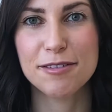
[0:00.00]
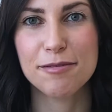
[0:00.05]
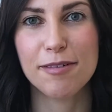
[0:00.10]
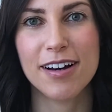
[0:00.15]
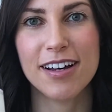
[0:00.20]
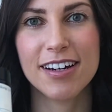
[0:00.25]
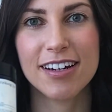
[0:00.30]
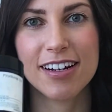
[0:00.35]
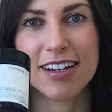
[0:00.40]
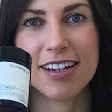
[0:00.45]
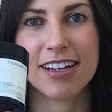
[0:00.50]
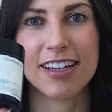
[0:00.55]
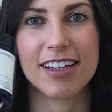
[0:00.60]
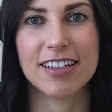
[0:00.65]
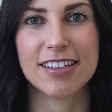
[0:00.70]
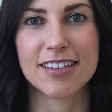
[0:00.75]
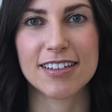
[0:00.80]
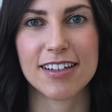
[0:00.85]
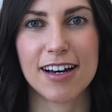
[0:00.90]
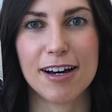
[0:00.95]
one
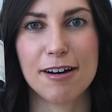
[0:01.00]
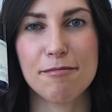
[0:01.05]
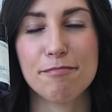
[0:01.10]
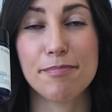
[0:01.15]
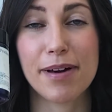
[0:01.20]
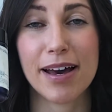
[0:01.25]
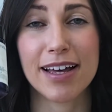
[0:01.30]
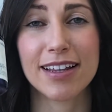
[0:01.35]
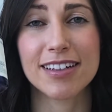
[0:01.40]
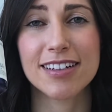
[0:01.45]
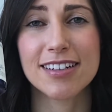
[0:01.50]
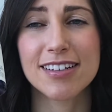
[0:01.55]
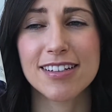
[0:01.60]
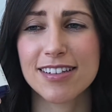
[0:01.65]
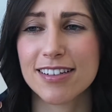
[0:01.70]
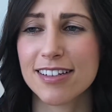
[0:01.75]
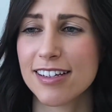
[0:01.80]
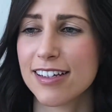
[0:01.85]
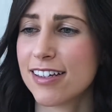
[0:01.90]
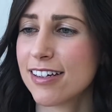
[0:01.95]
is a
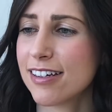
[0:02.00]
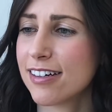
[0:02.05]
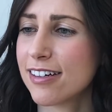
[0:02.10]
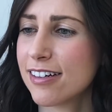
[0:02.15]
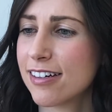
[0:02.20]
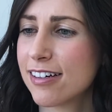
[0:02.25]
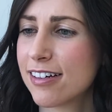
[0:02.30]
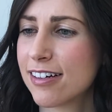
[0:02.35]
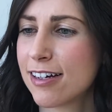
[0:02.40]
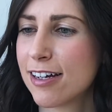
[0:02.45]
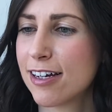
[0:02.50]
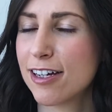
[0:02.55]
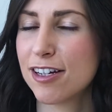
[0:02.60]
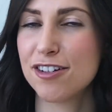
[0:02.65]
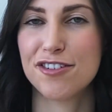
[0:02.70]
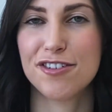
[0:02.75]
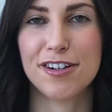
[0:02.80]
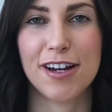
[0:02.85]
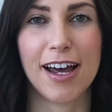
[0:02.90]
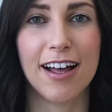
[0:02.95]
balancing
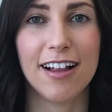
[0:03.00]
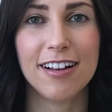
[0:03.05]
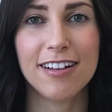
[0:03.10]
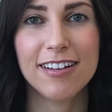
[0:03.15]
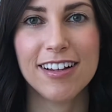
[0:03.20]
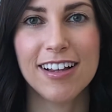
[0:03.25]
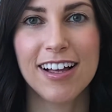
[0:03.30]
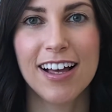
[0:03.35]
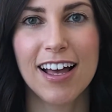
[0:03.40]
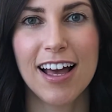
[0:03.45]
gel,